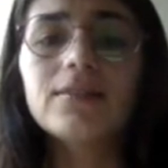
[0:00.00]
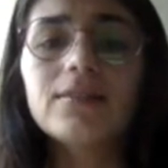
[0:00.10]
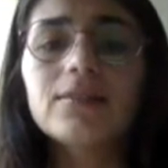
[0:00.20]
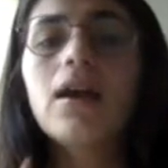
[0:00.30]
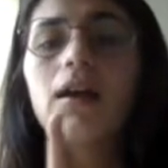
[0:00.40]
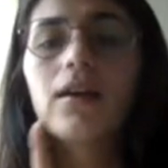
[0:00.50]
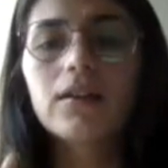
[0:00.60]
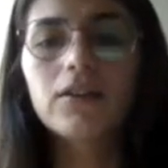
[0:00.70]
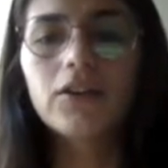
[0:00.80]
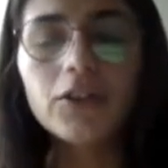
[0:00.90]
tense,
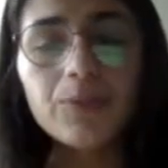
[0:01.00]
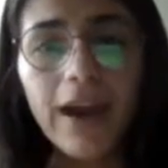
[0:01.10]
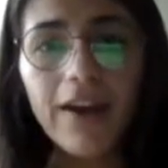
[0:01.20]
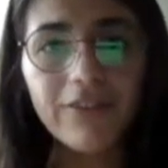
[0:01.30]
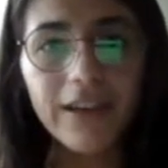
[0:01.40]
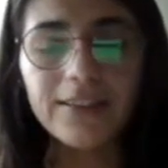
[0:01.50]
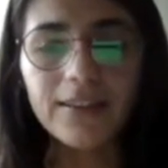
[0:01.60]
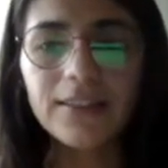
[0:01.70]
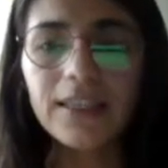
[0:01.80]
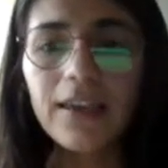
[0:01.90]
good
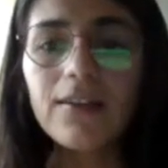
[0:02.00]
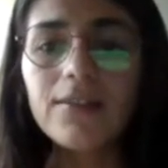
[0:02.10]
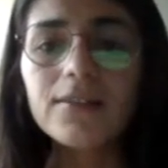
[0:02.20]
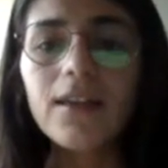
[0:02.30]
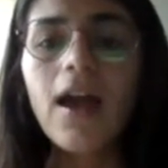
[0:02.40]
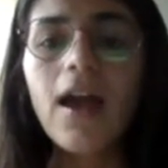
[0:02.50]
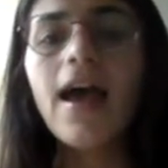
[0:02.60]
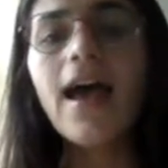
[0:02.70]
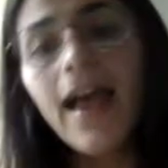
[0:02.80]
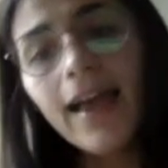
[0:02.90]
paraphrasing skills,
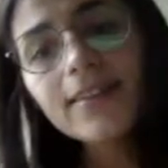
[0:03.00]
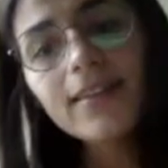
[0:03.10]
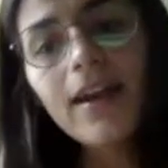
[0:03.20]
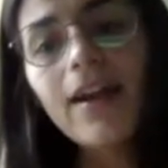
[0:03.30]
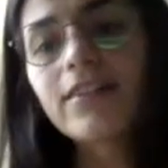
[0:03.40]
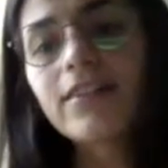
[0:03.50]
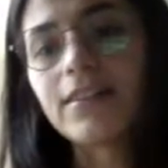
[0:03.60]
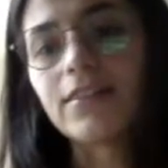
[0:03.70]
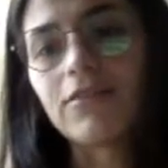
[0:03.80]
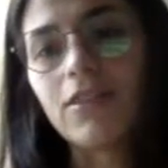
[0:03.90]
and a
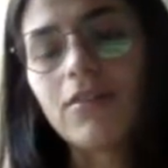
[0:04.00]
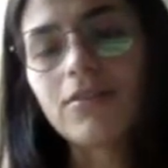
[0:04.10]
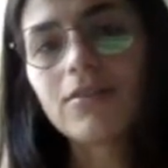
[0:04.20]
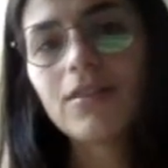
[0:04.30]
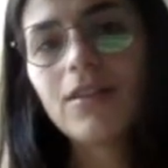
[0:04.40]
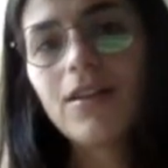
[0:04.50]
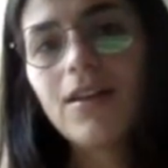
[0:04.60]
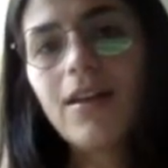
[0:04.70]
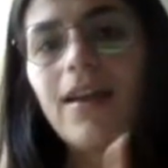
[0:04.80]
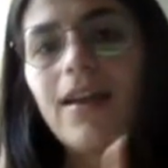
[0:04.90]
relative clause,
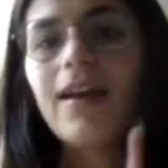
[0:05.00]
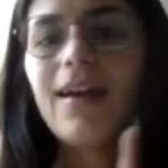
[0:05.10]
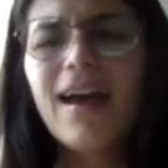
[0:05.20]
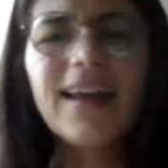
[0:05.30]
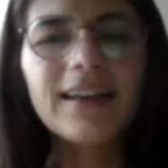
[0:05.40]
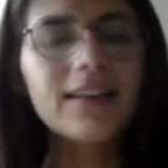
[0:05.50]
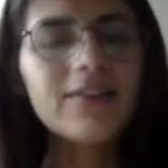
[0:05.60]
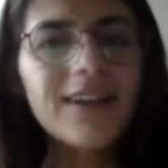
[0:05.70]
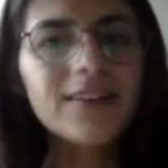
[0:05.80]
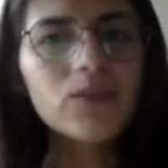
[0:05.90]
and an
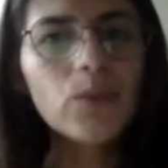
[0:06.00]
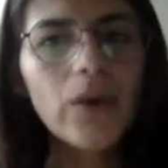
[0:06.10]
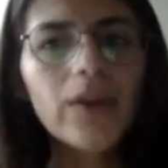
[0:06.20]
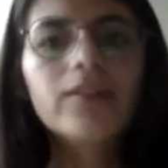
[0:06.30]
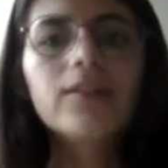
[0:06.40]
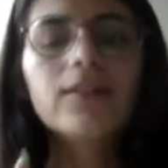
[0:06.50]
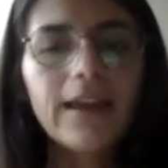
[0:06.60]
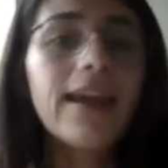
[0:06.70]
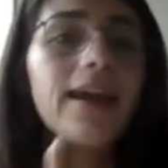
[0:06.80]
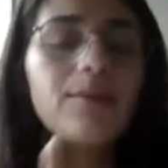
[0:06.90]
advanced word,
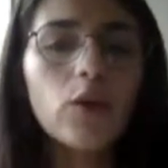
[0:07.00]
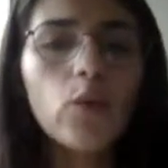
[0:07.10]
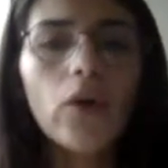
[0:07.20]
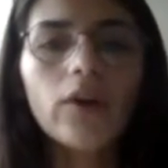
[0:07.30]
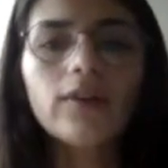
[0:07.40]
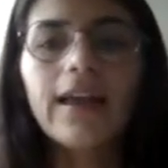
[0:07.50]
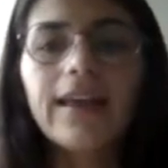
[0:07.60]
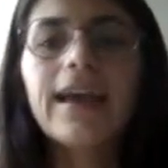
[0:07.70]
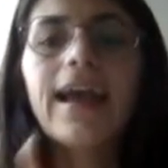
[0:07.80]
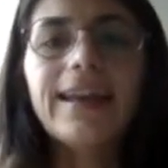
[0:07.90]
academic word
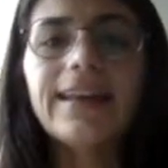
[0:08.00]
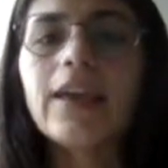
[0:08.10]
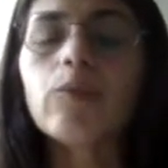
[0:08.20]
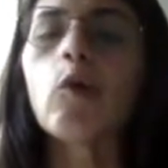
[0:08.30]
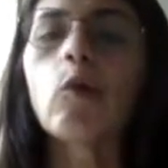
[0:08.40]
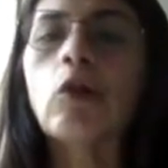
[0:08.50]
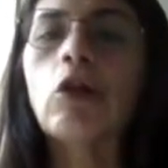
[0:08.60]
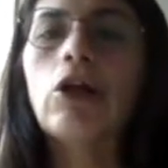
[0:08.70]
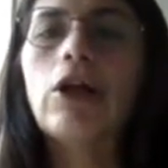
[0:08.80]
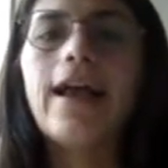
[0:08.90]
like enable.
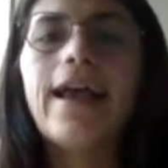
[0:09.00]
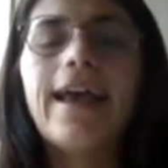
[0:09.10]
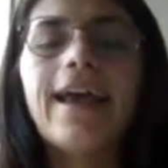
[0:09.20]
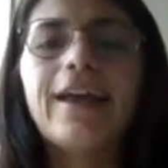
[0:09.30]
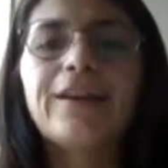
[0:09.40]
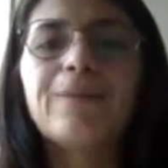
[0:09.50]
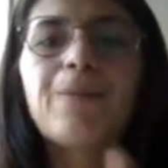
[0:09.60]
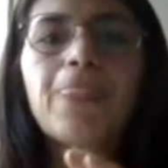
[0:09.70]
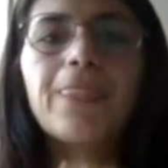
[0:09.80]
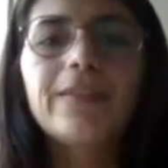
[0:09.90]
And
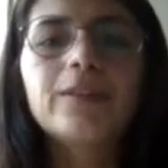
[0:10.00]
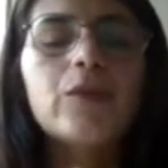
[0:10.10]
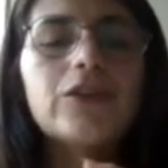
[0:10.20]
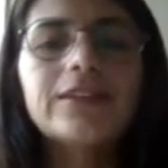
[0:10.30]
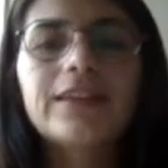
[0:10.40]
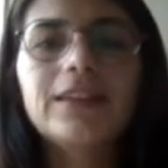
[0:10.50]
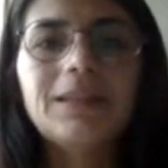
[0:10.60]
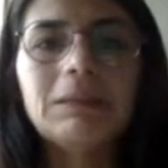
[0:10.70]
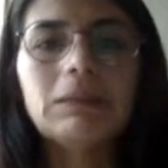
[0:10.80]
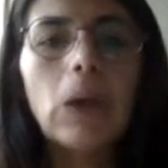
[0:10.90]
this person
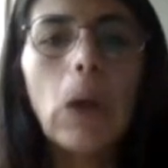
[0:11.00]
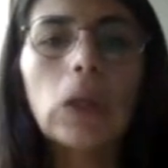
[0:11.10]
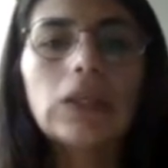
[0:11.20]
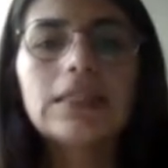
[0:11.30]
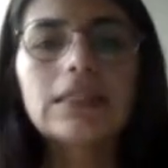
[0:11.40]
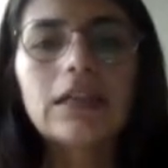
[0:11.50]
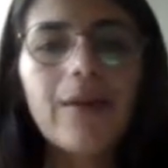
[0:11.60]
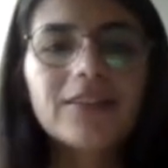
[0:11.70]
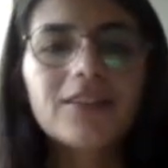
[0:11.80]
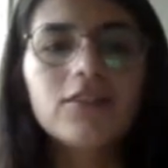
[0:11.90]
can use all these
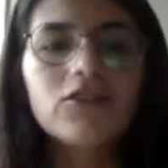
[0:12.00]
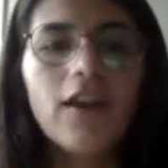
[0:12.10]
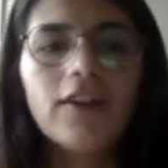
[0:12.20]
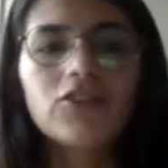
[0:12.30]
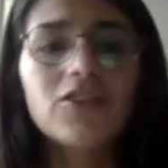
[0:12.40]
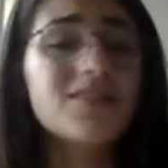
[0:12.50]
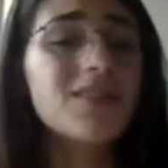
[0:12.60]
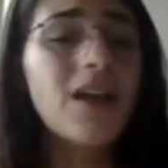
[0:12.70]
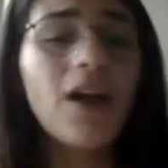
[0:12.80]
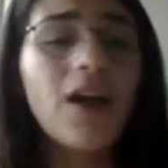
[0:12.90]
grammatical
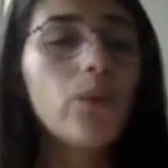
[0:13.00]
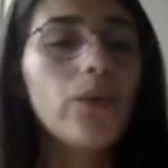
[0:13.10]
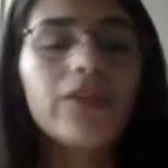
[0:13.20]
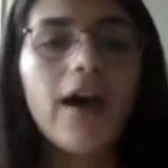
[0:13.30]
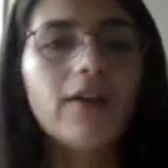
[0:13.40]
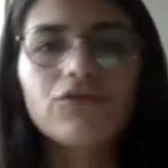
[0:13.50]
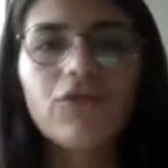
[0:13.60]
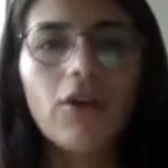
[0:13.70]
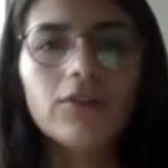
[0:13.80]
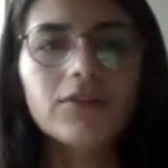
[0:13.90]
structures without
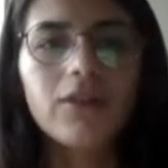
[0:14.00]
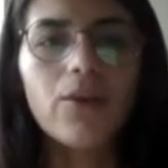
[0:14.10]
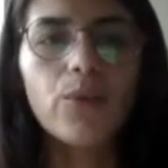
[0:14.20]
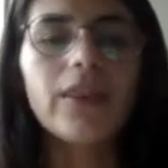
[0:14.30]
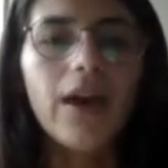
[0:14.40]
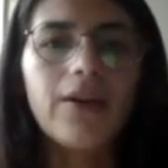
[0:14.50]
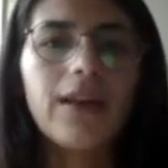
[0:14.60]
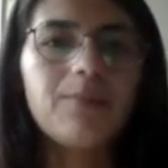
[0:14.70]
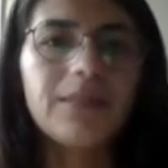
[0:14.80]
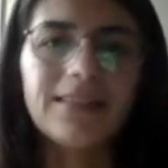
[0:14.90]
fault, so
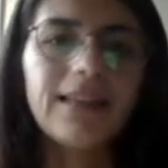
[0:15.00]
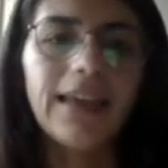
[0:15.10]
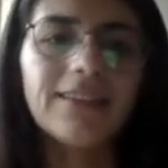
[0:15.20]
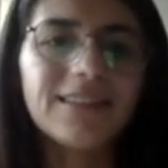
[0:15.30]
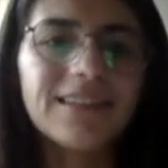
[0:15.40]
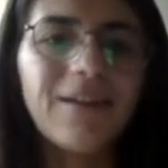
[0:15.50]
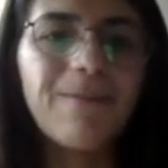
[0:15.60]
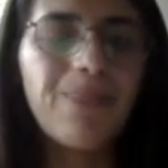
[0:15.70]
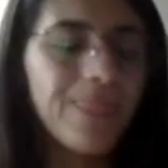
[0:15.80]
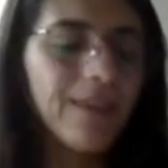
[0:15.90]
without any mistakes.
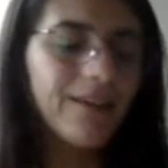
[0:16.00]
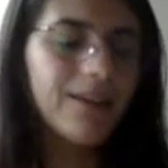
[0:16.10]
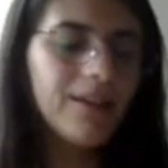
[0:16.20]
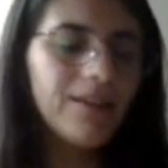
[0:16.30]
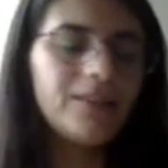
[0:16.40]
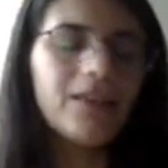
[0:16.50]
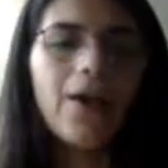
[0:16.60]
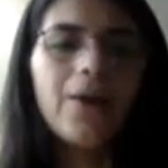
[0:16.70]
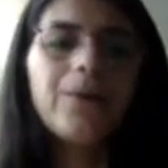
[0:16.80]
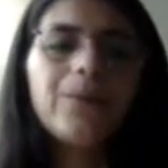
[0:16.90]

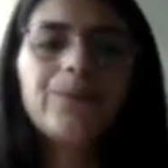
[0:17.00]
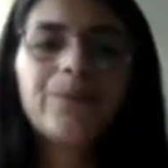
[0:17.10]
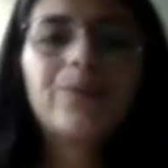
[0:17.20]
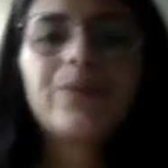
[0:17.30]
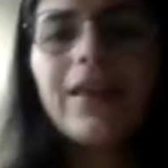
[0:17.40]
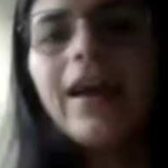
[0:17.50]
So